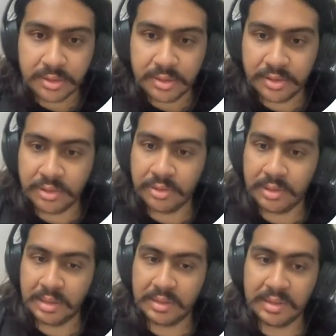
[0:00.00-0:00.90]
So
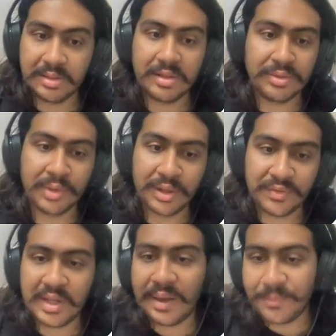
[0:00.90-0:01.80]
this is one of
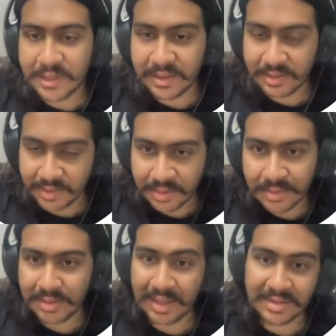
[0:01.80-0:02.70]
the
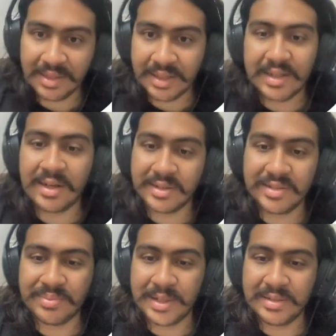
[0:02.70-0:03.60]
applications. As a
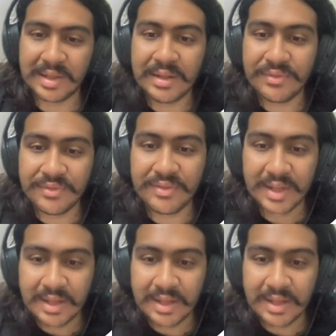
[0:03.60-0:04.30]
guitarist myself,